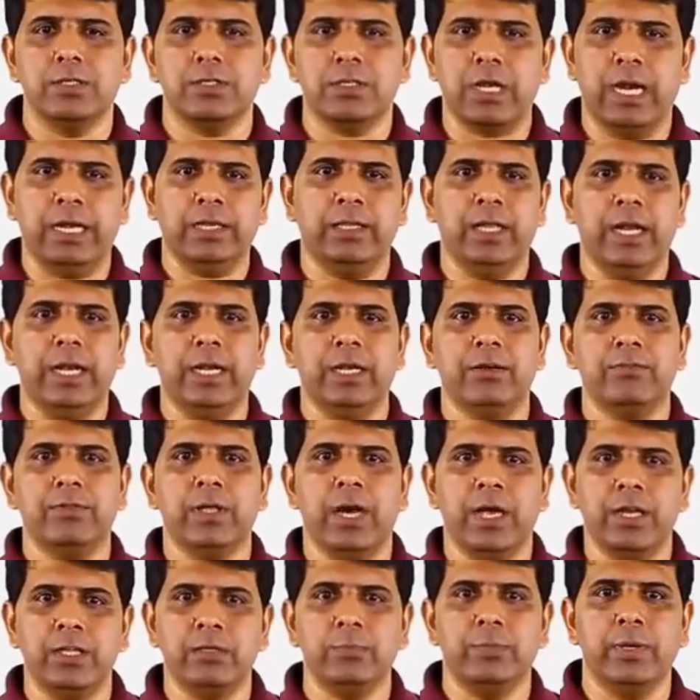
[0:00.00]
So at the end
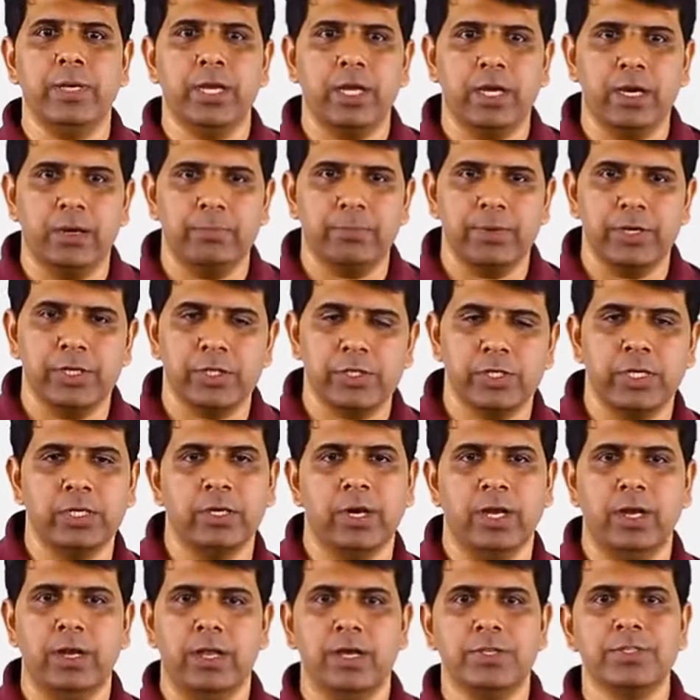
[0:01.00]
of the arithmetic
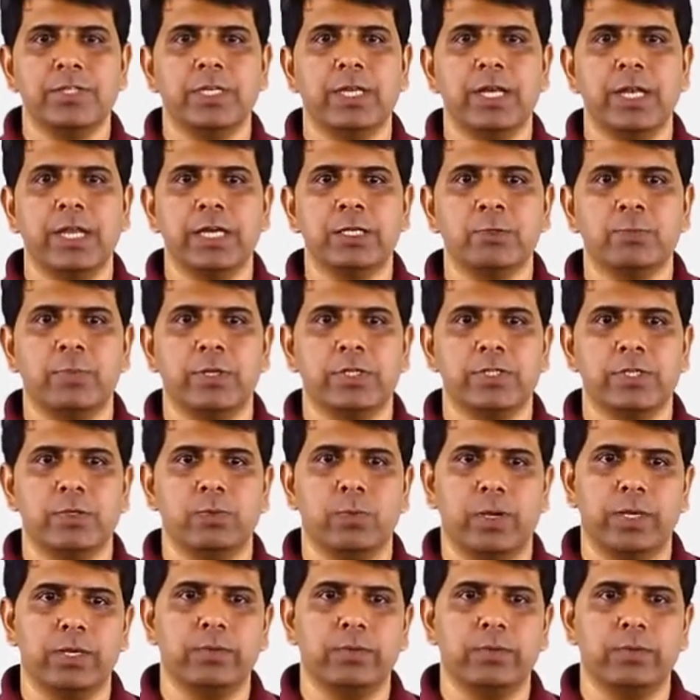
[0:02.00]
operation or logical expression,